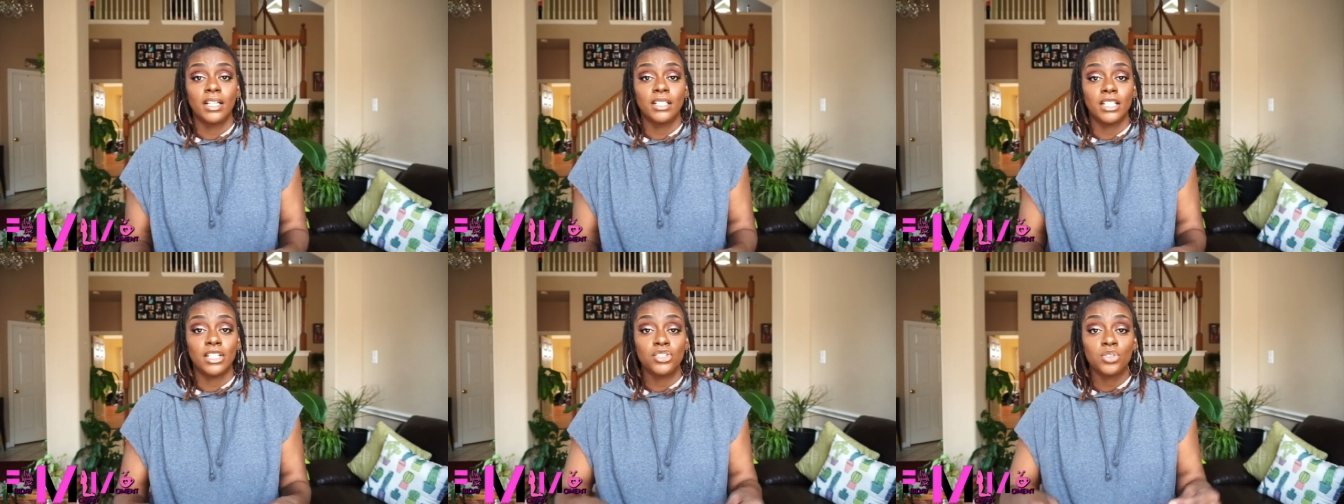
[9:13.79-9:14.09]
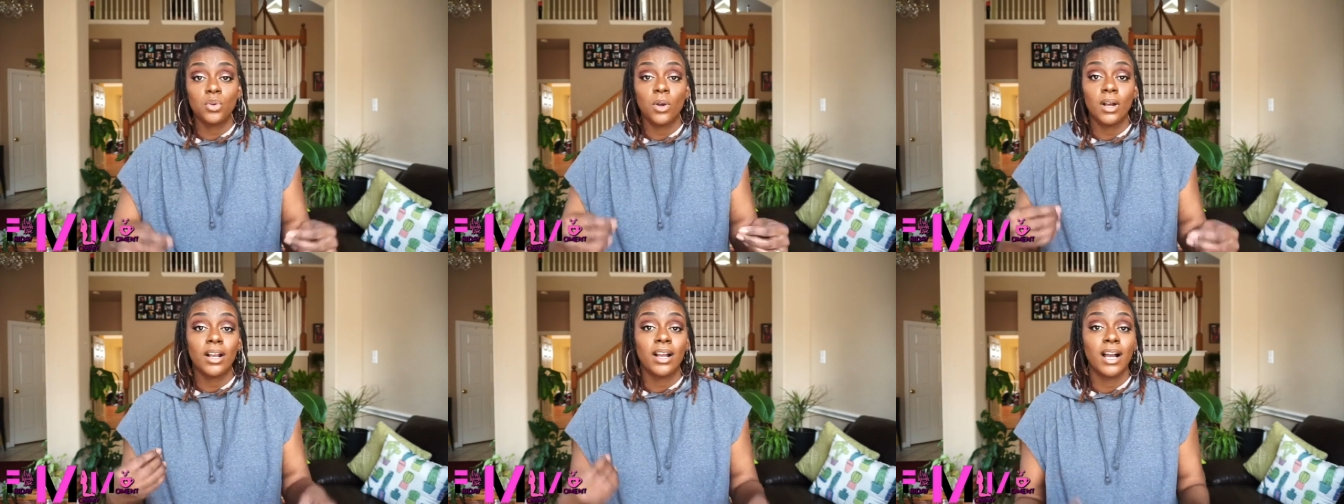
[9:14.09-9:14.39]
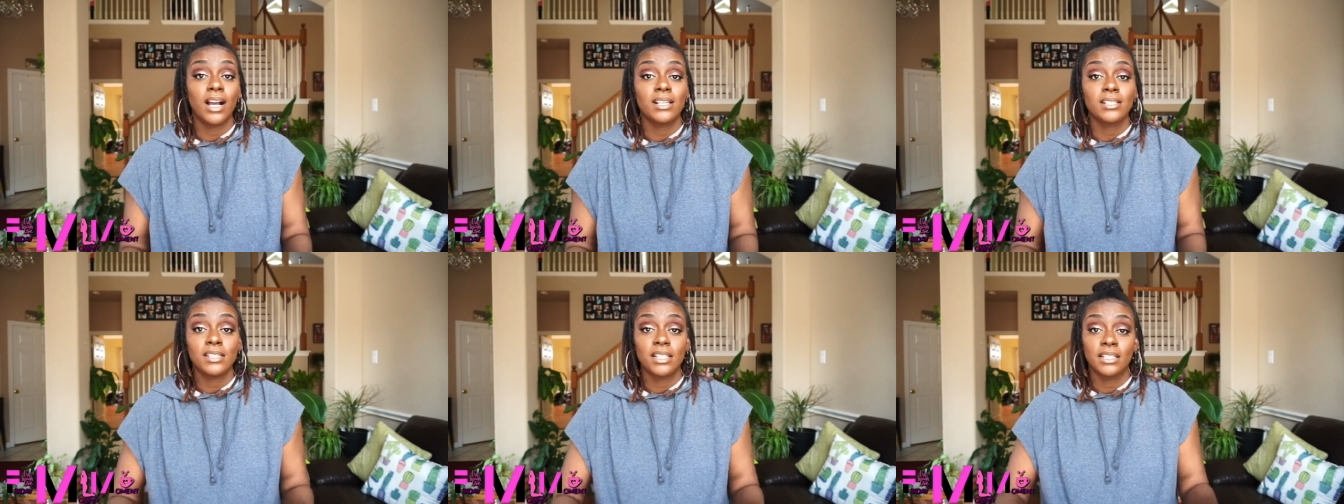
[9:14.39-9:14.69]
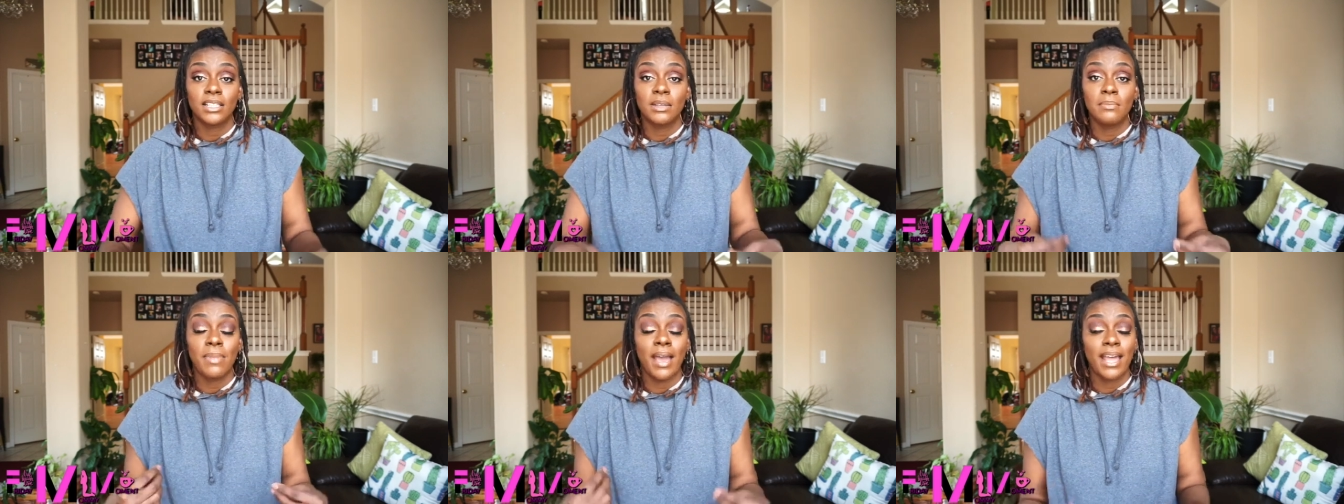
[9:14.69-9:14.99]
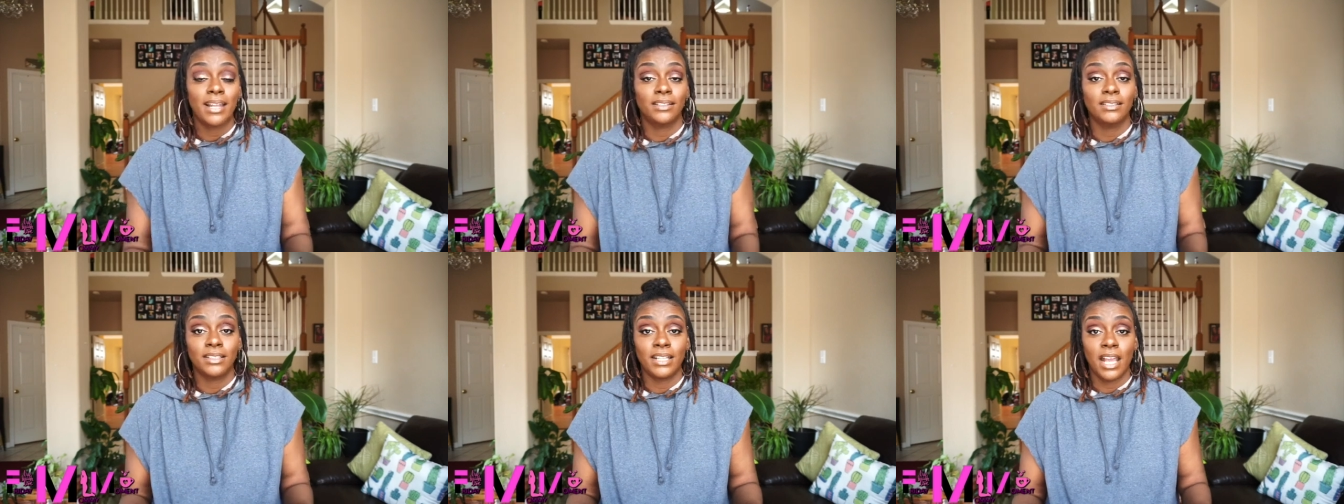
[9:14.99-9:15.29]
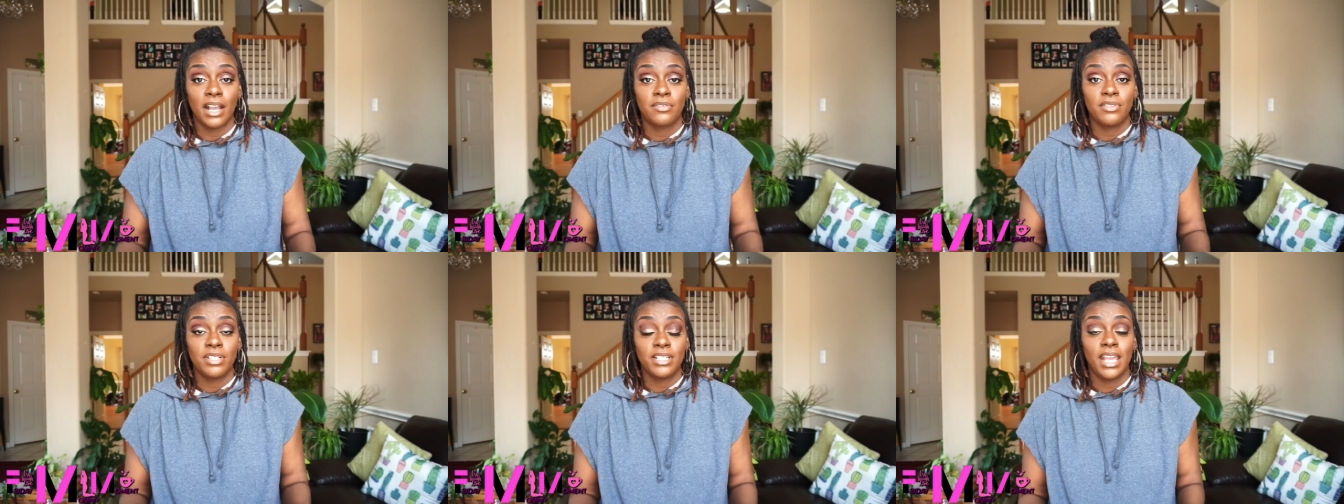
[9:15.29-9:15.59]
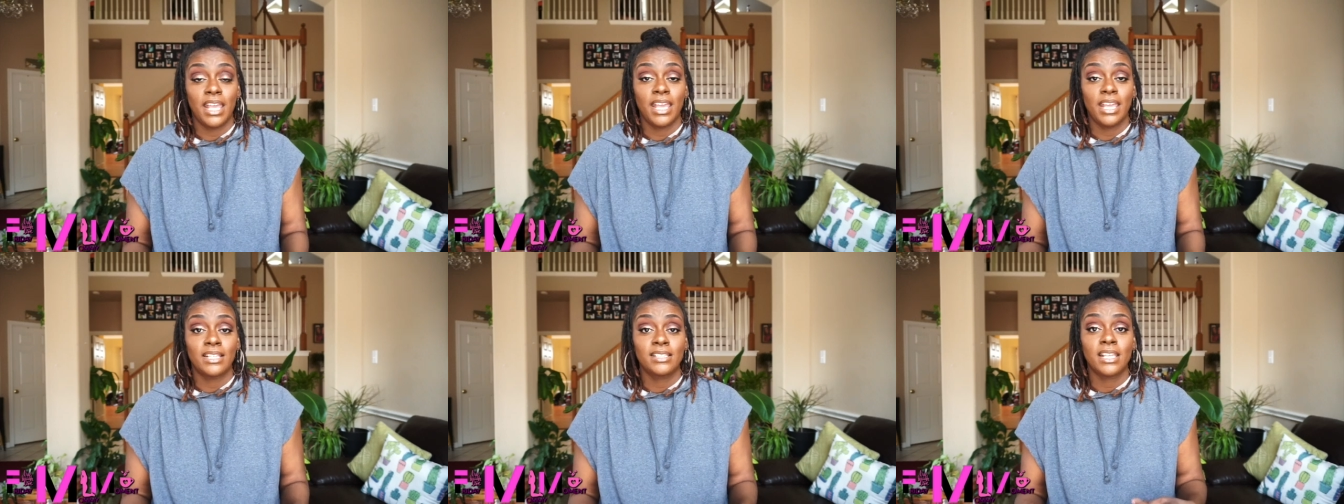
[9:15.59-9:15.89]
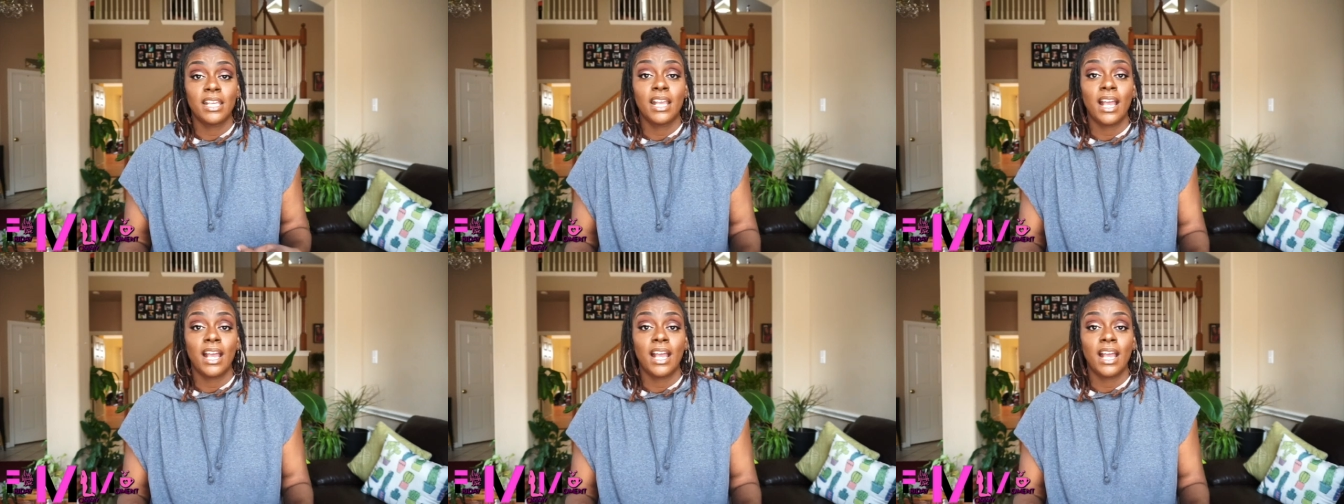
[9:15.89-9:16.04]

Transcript: that you are constantly battling every day and say,